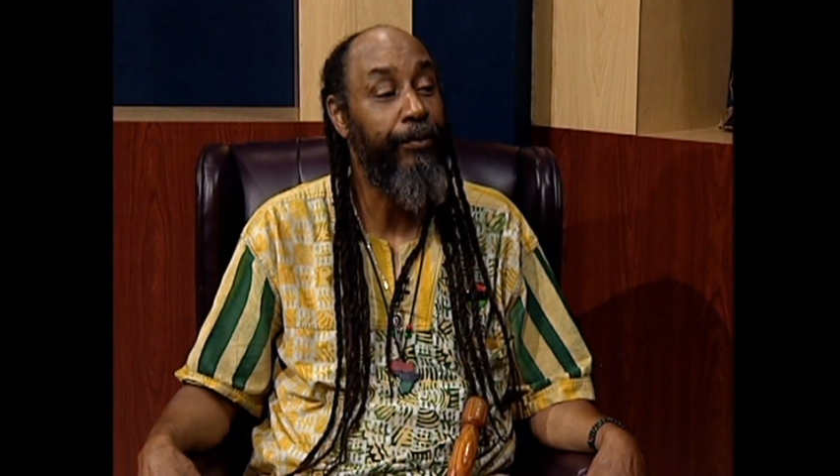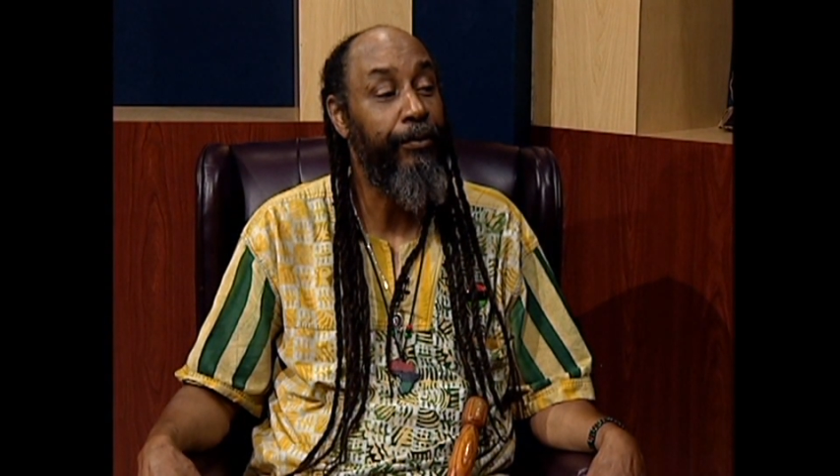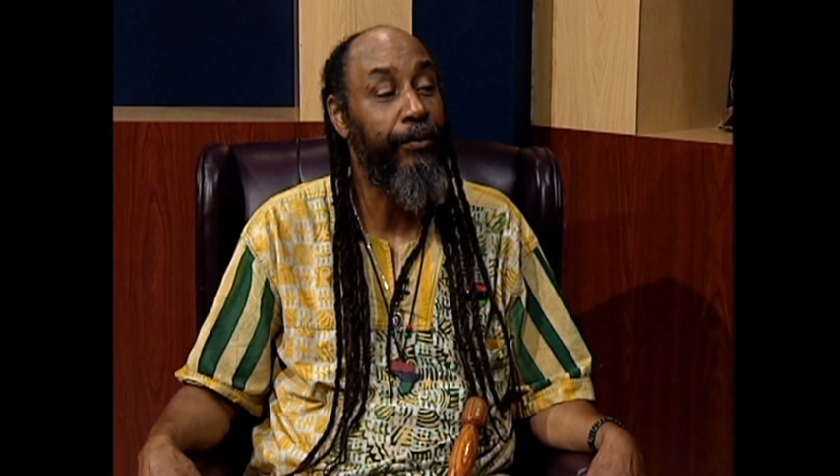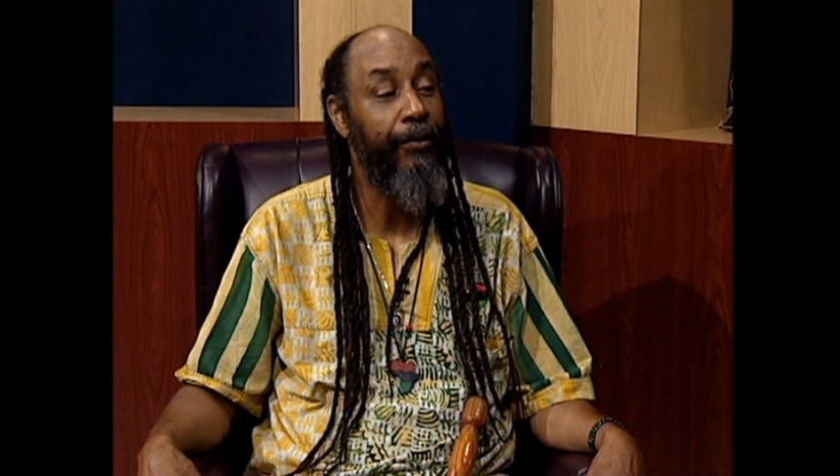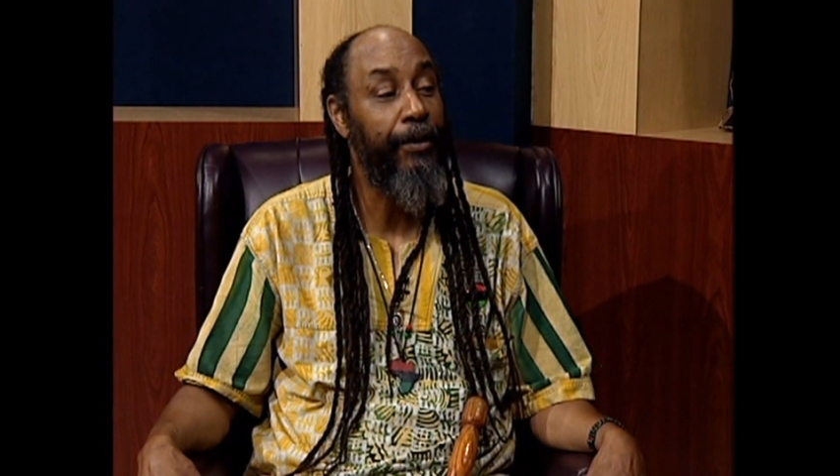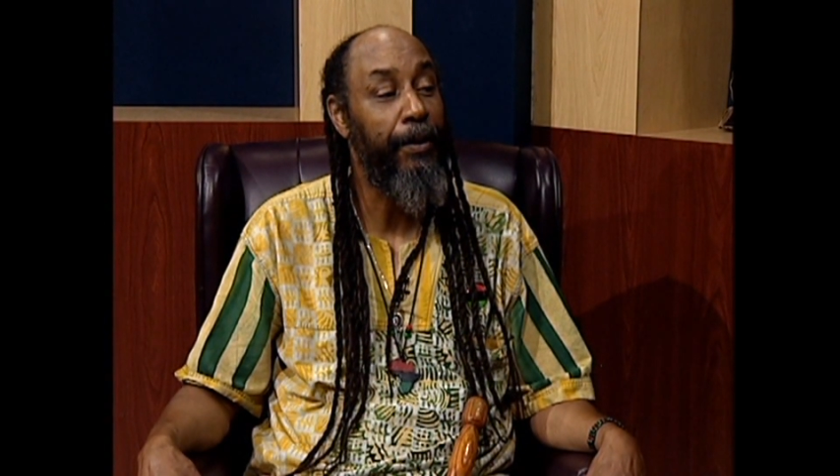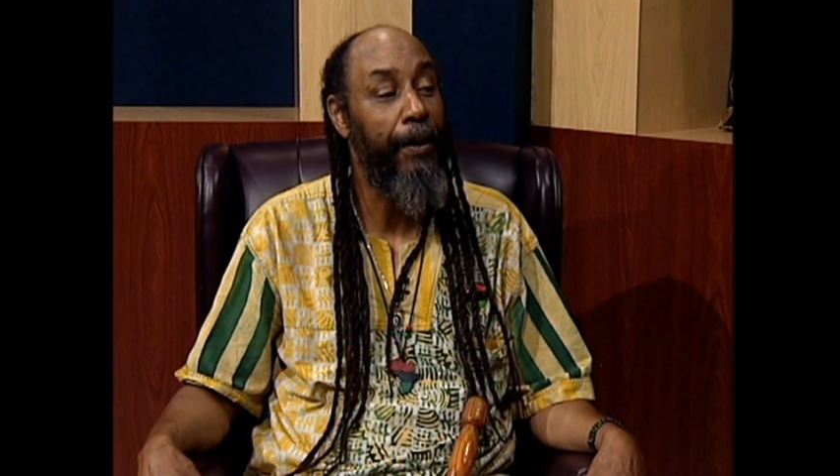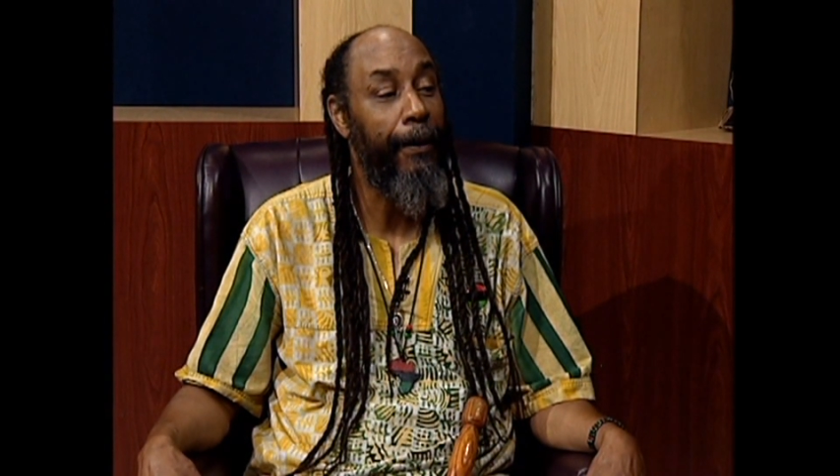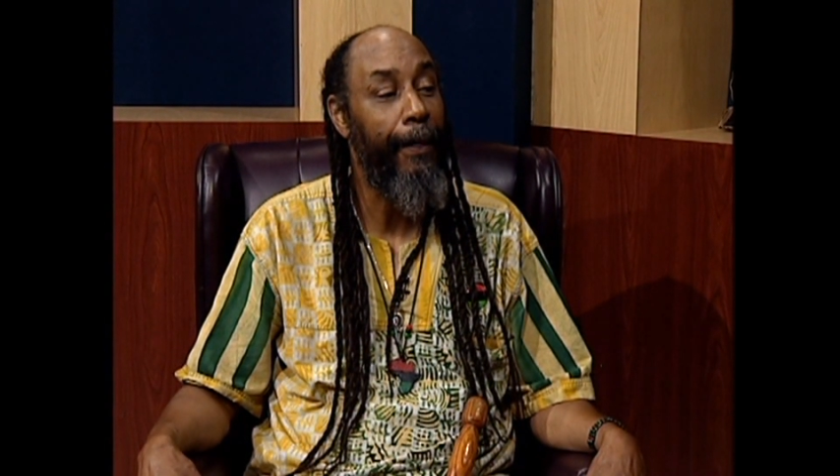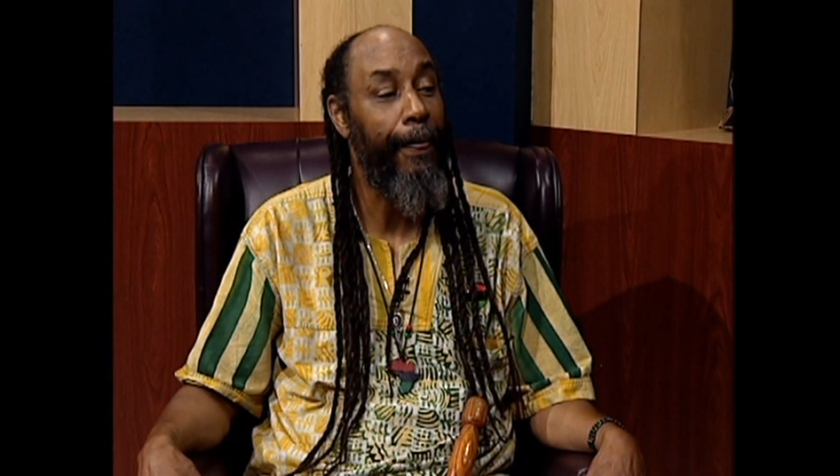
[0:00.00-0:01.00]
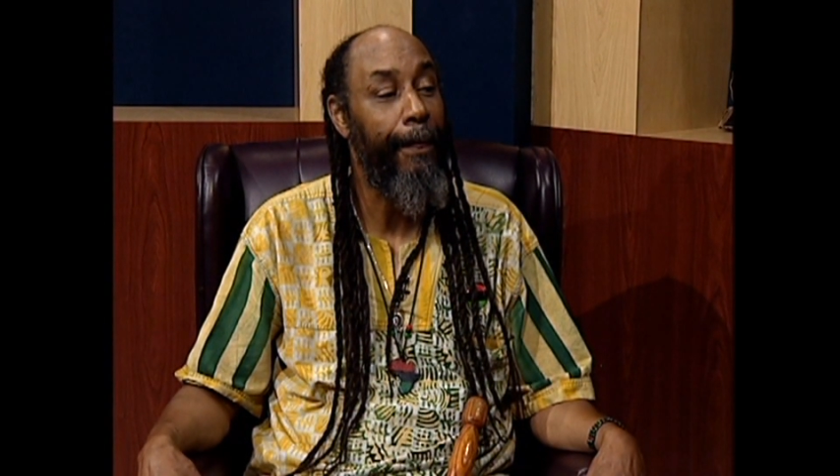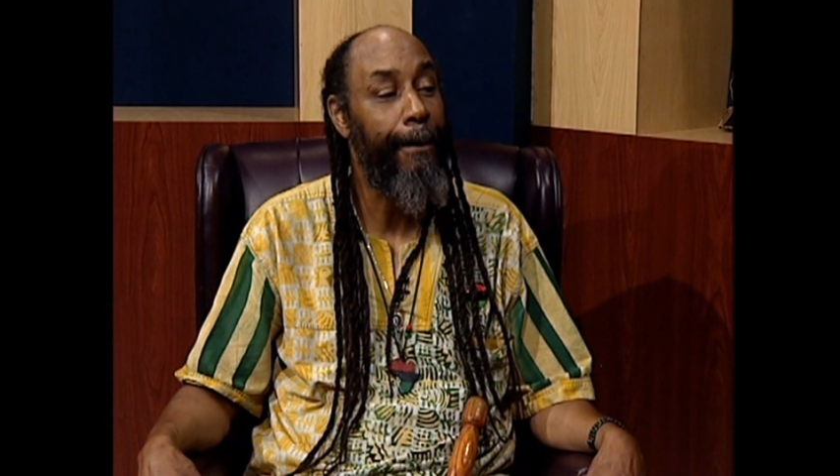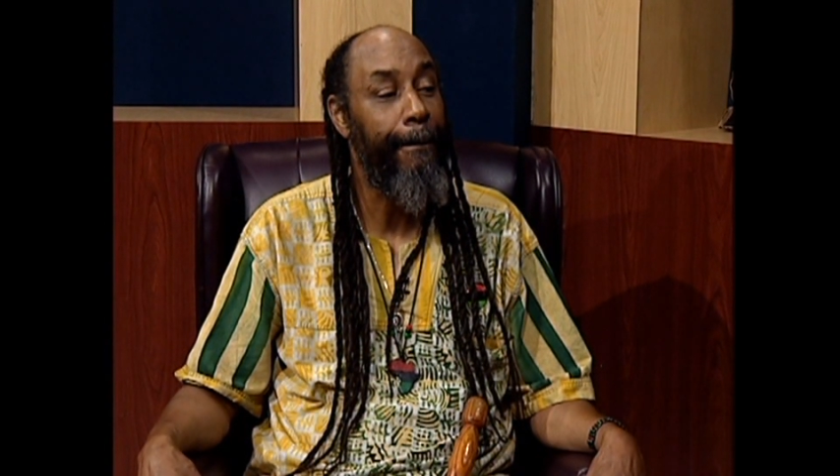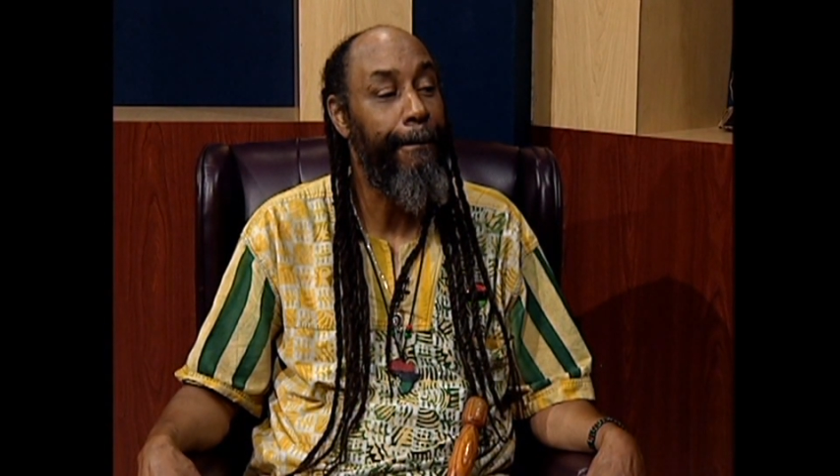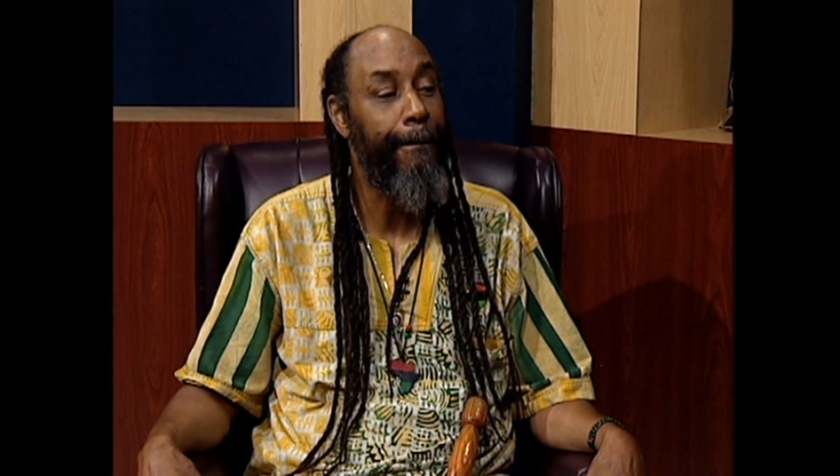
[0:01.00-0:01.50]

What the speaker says: minutes left. I want you to be able to